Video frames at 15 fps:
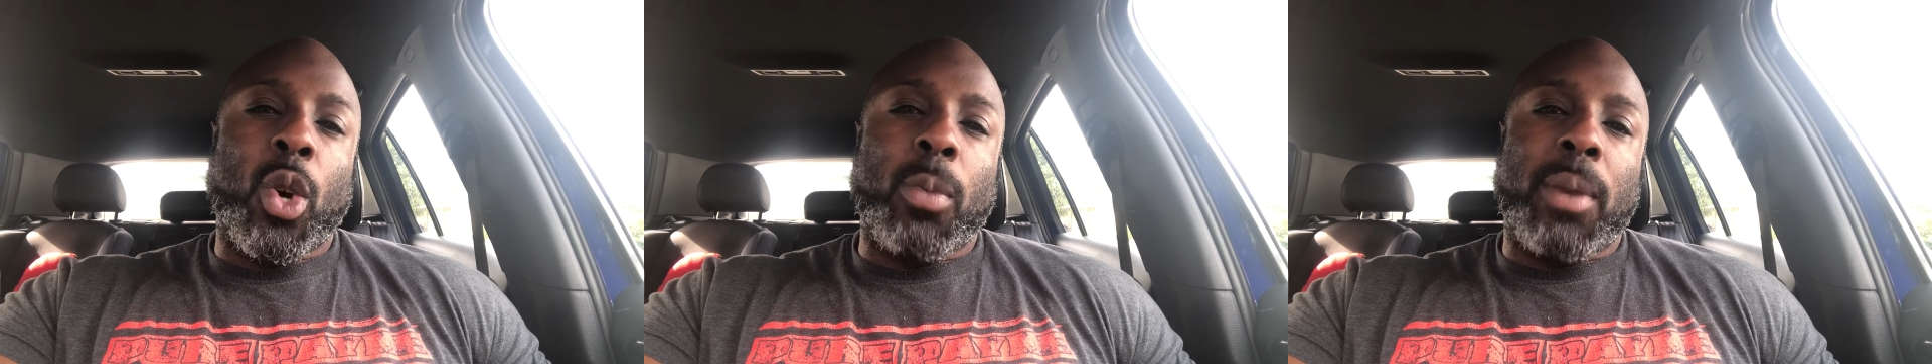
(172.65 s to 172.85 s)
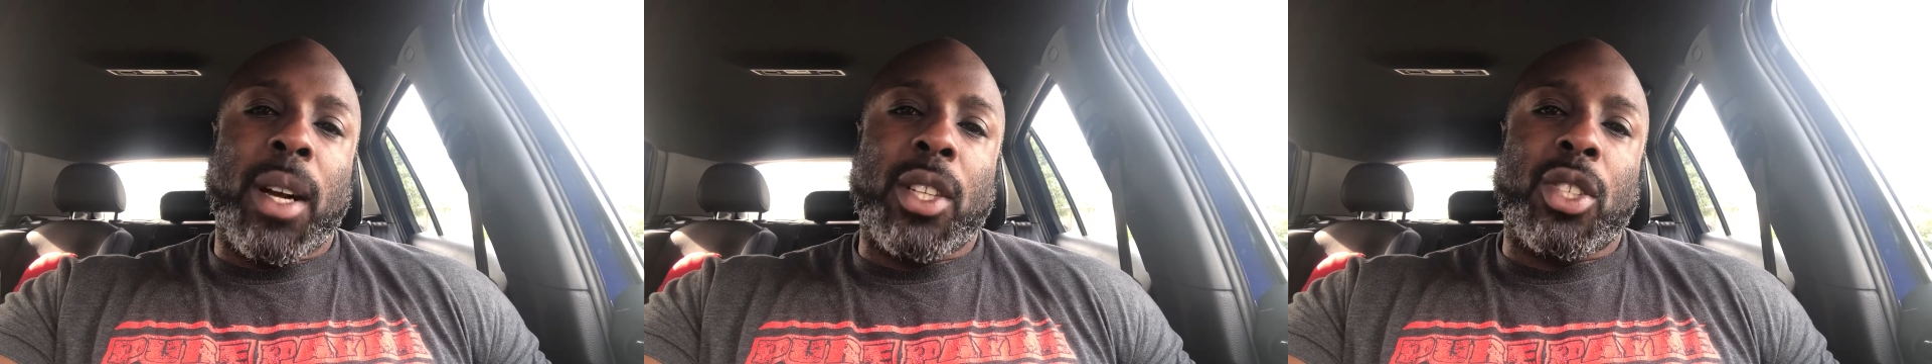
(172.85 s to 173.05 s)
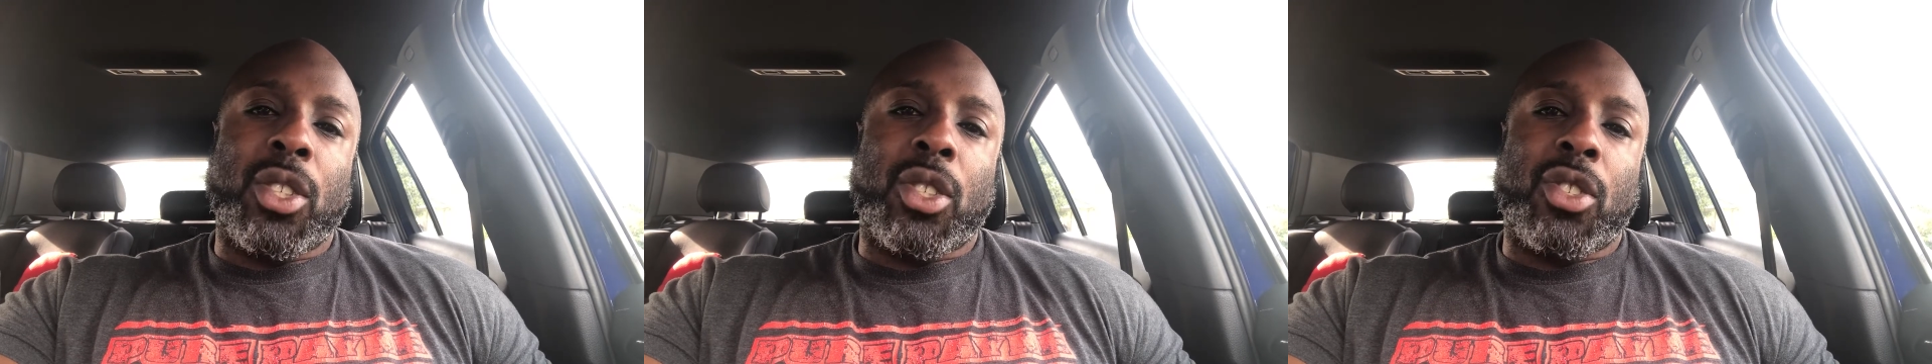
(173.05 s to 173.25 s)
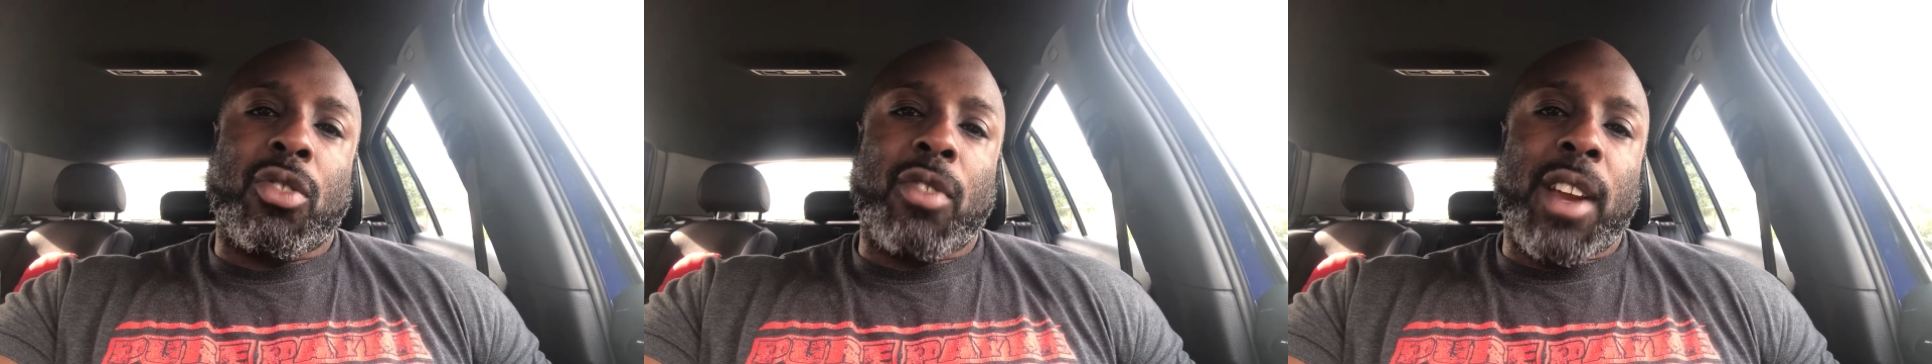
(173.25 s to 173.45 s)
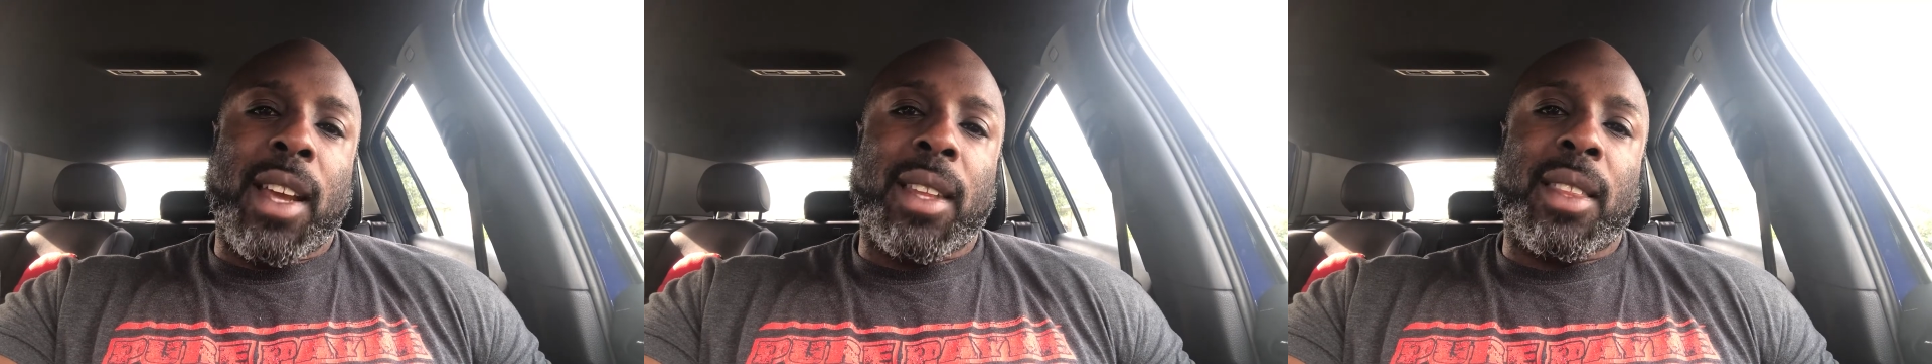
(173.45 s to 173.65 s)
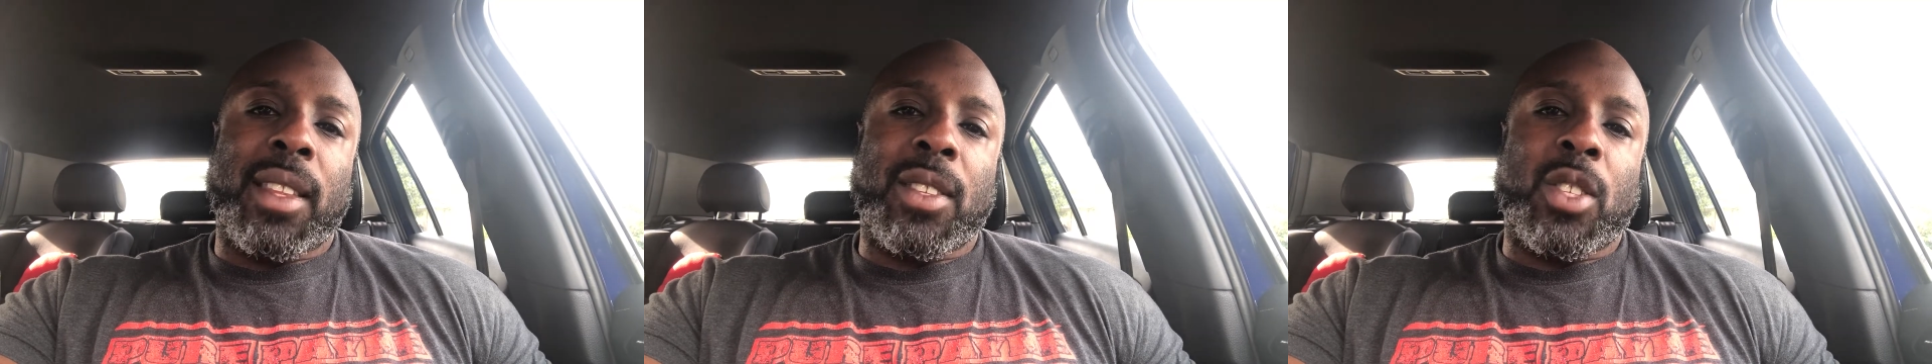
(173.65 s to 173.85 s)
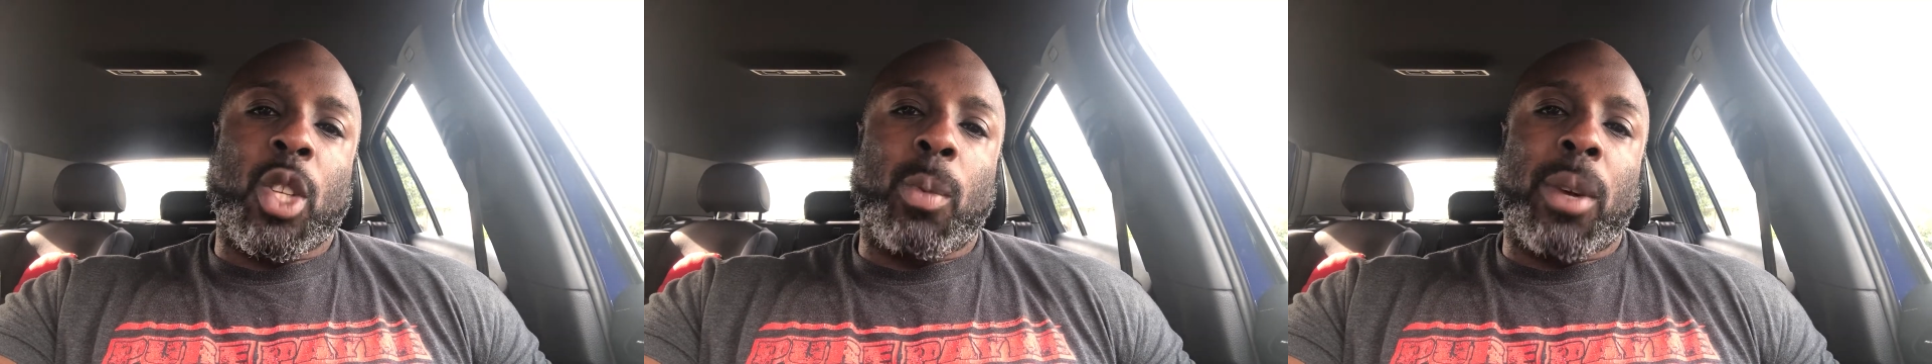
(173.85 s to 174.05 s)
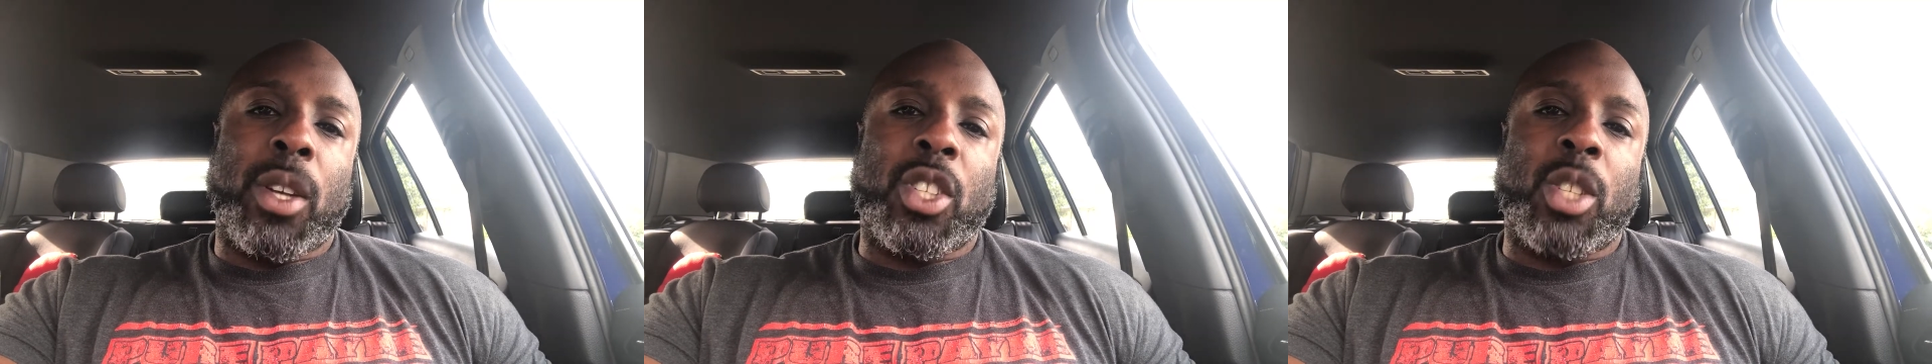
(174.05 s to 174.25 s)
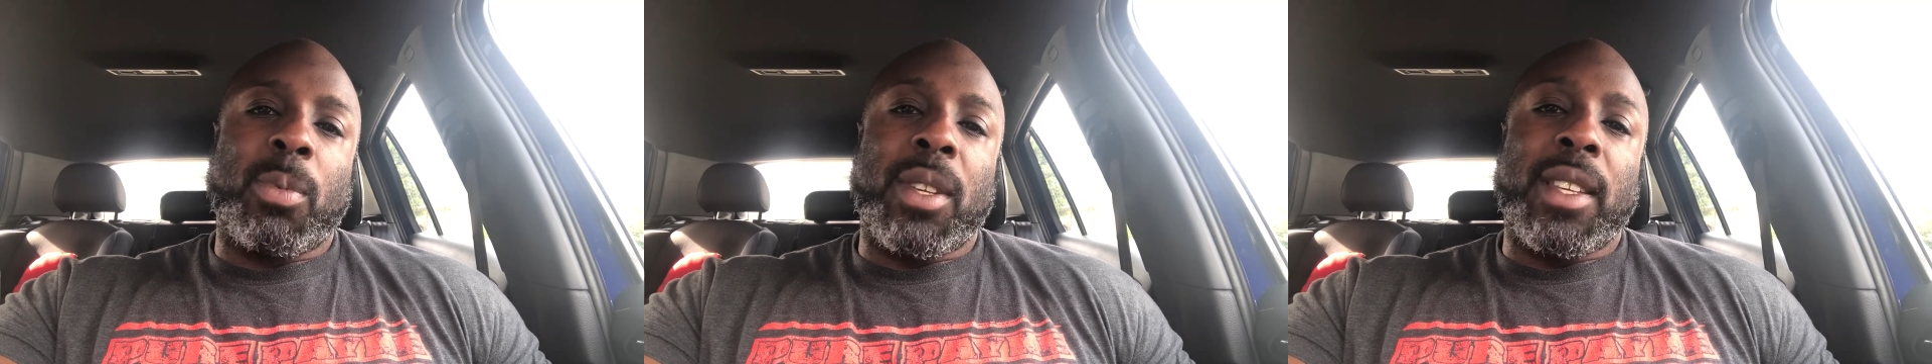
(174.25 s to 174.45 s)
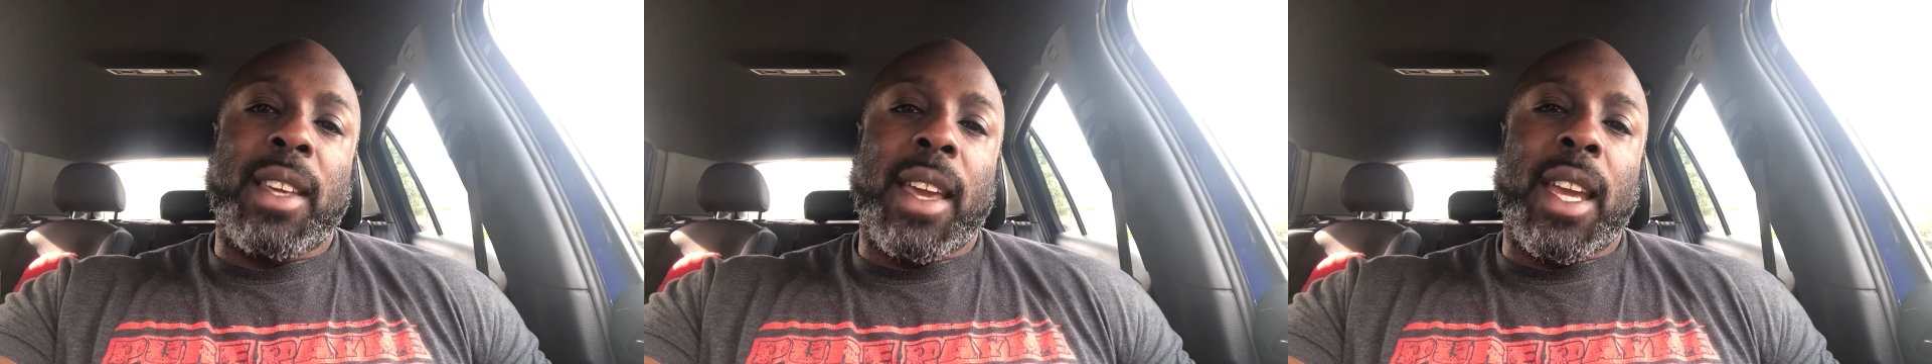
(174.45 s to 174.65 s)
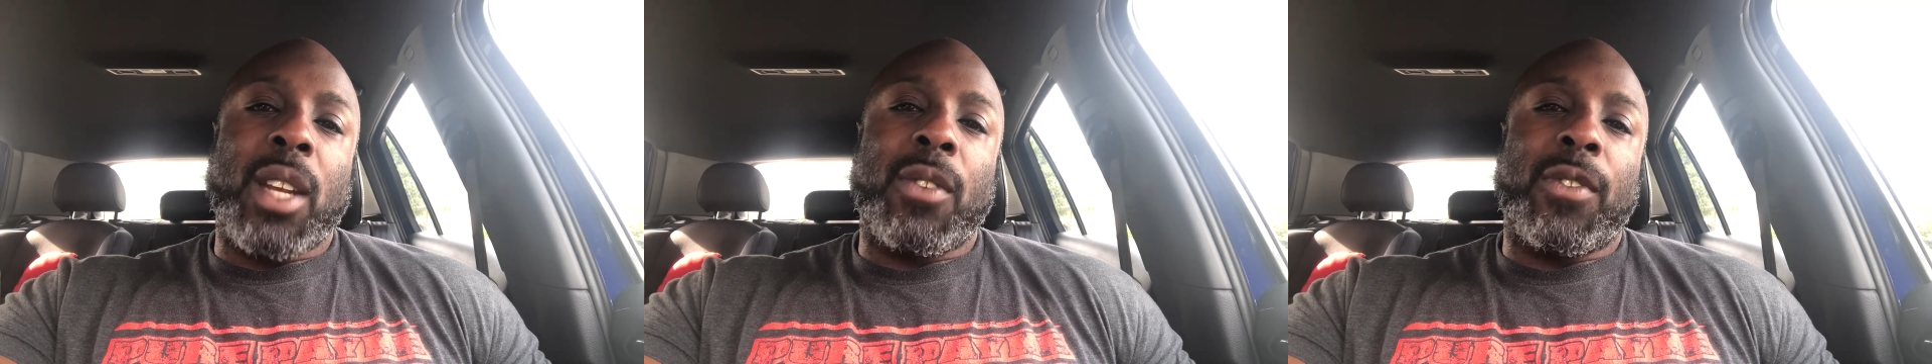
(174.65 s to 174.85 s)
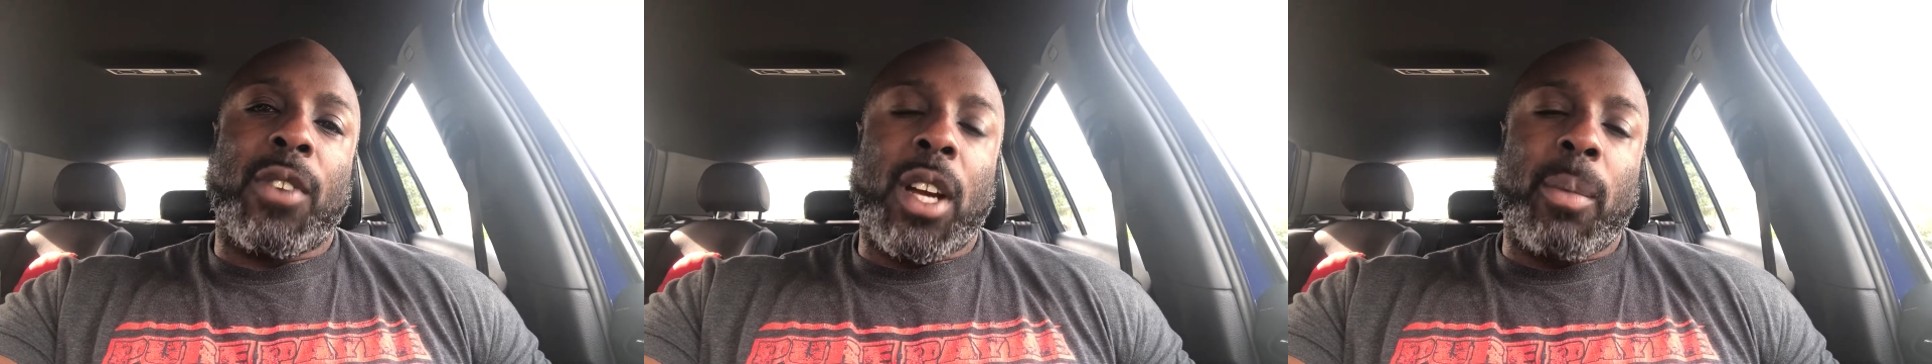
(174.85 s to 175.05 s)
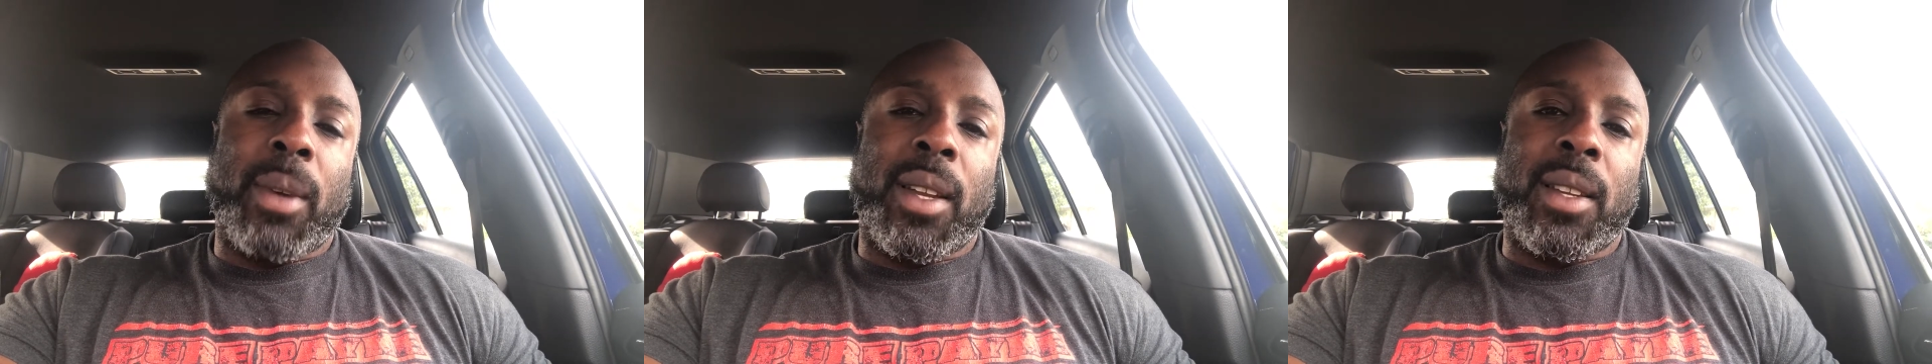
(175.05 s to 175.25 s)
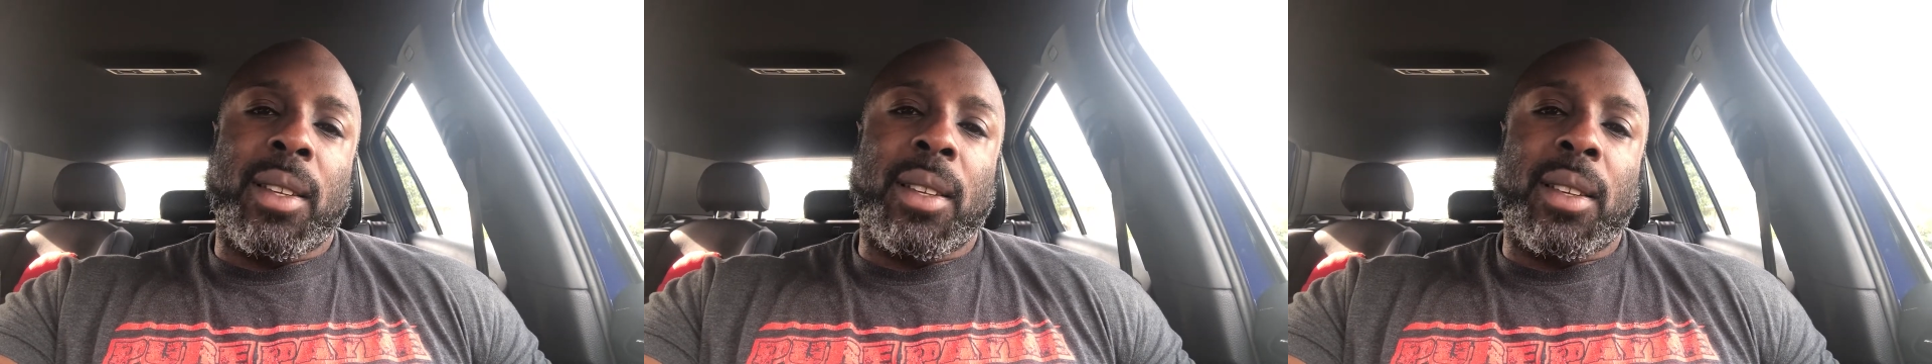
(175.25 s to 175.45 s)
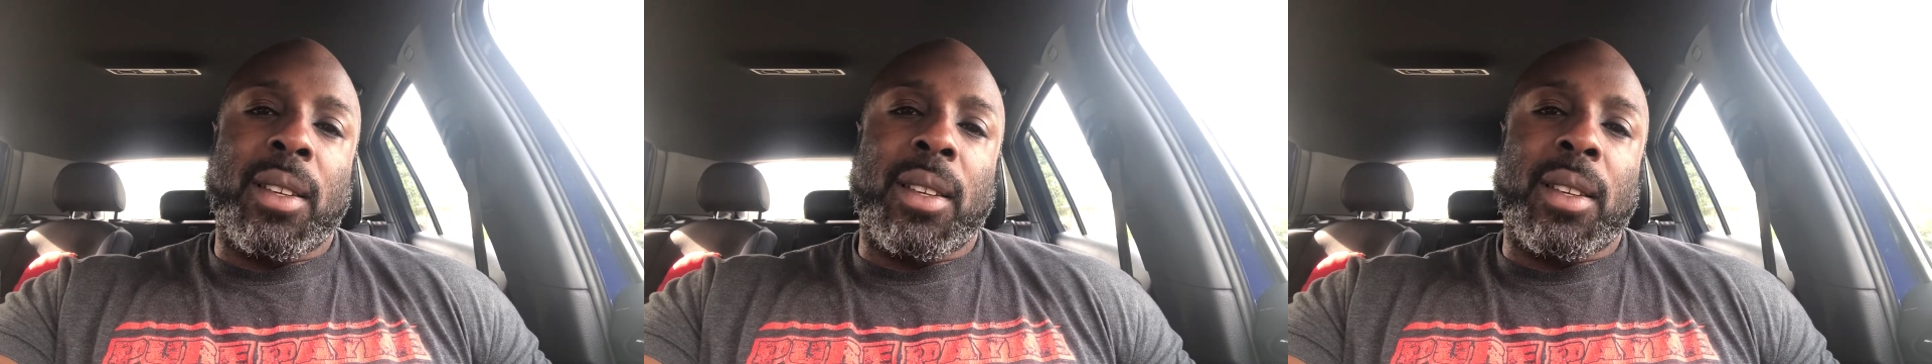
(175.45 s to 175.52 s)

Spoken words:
much strength and so much to be gained from it.